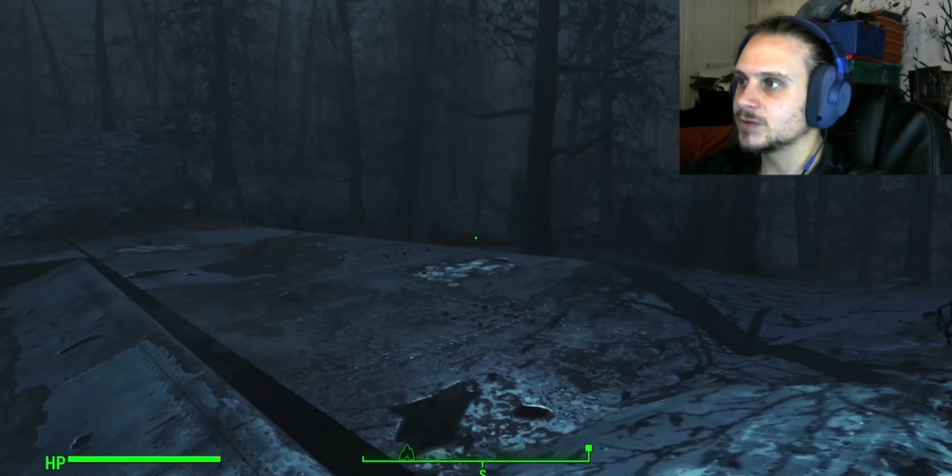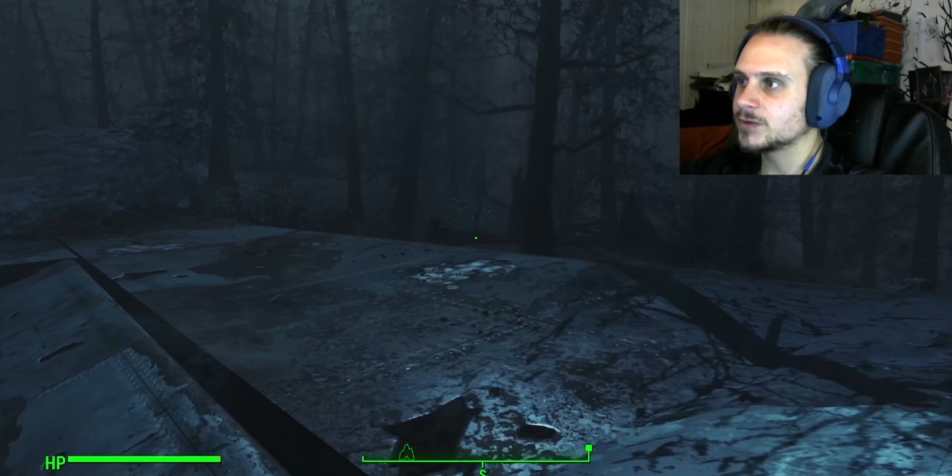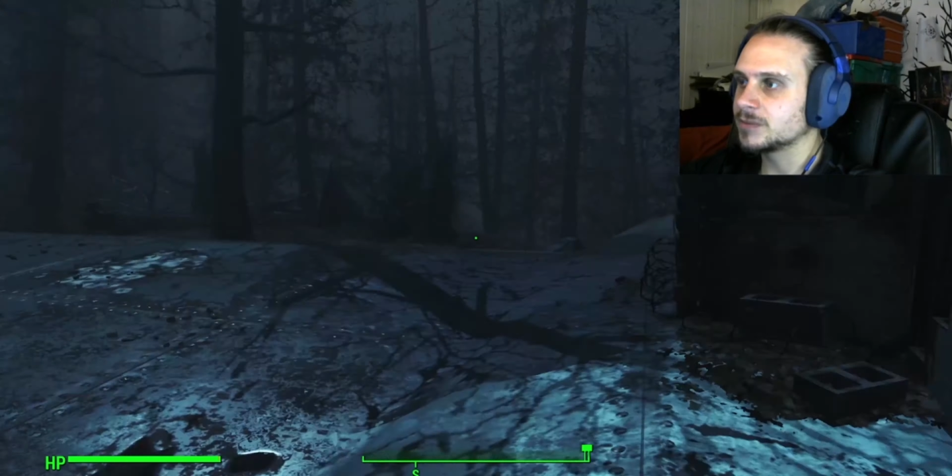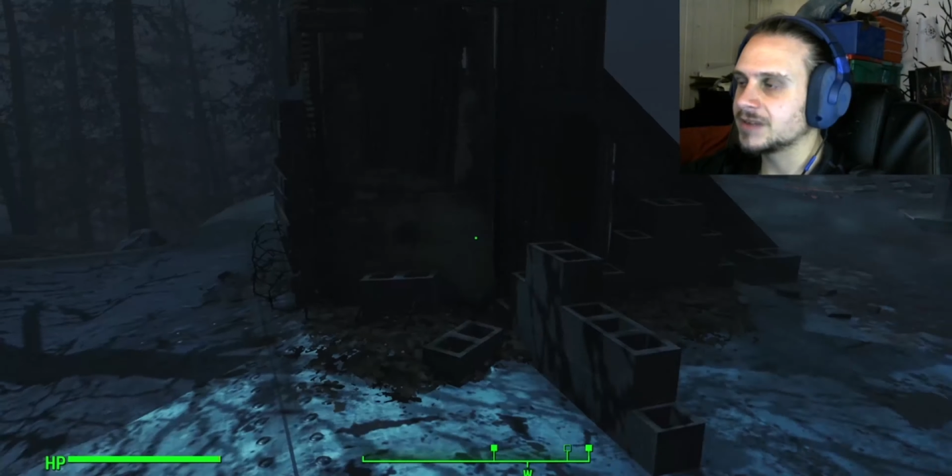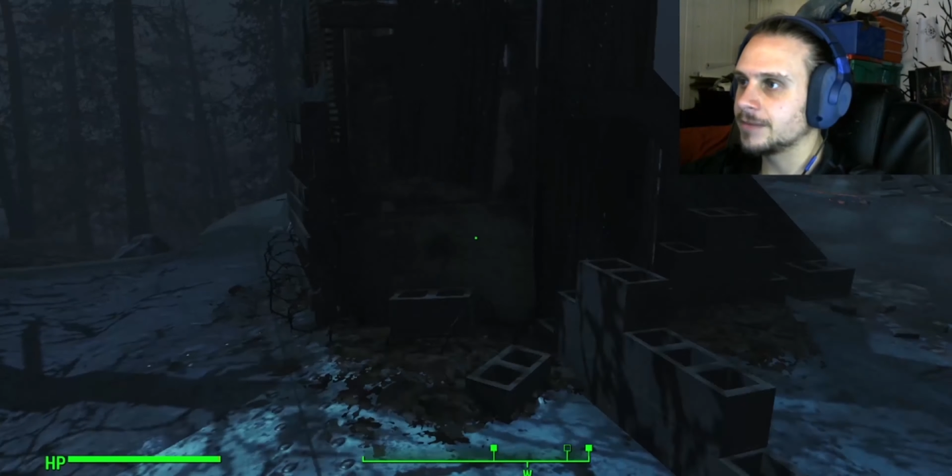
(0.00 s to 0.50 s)

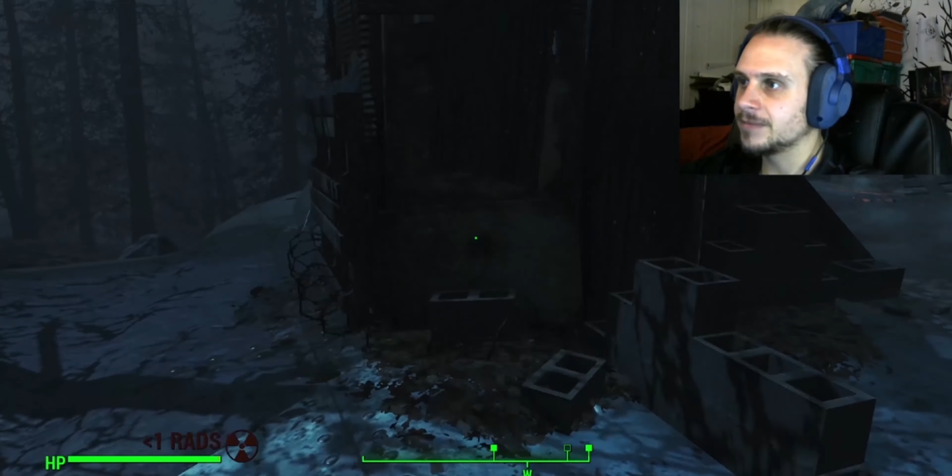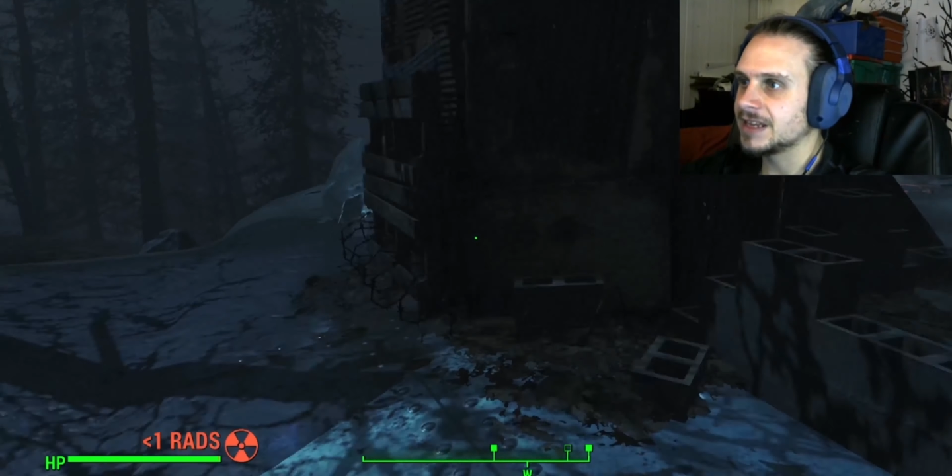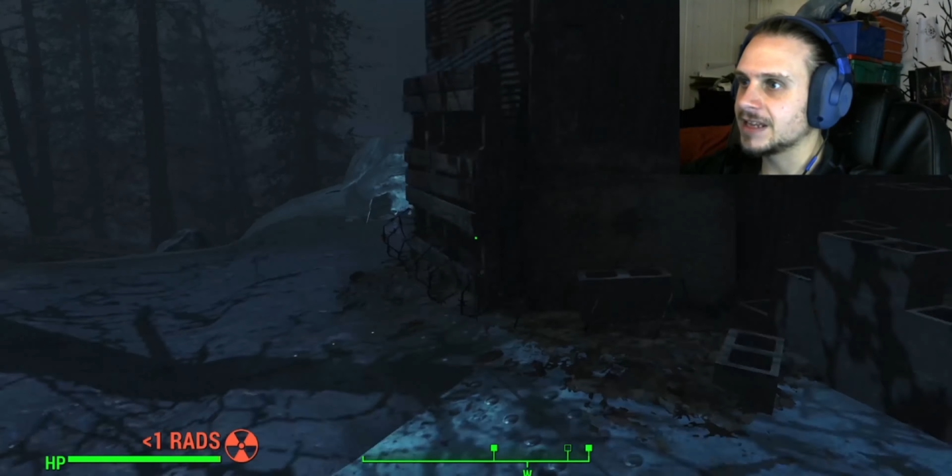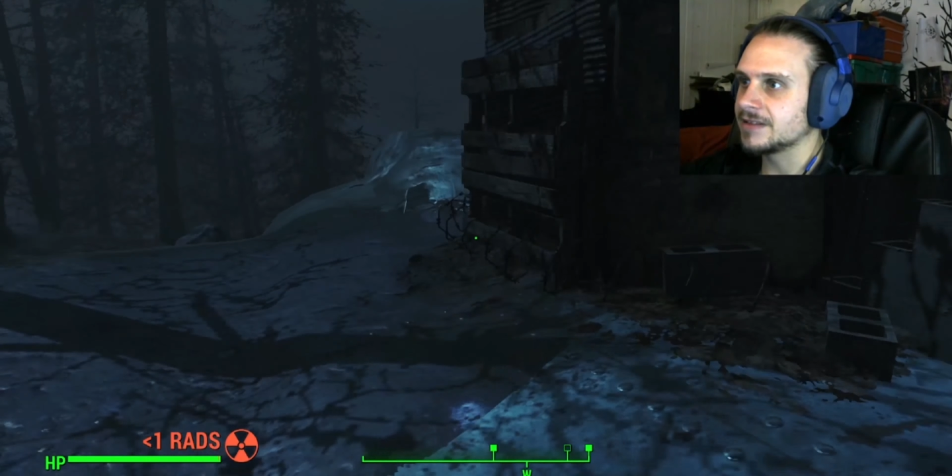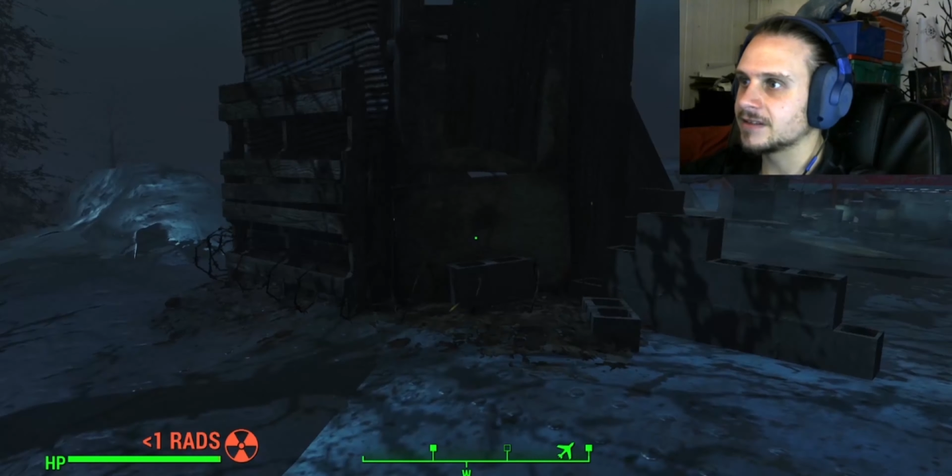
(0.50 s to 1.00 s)
from him
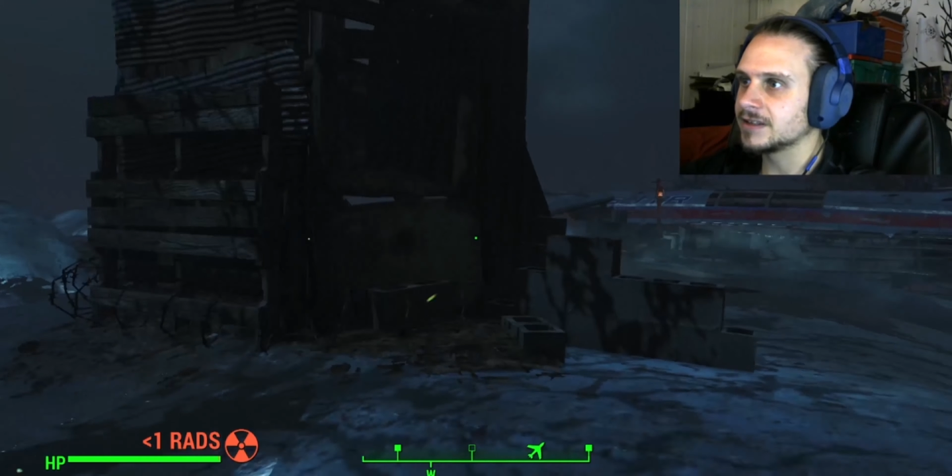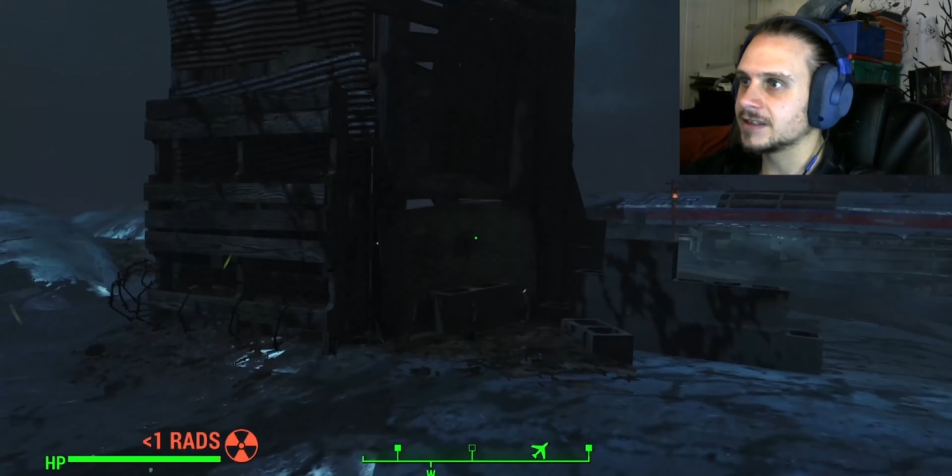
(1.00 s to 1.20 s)
either.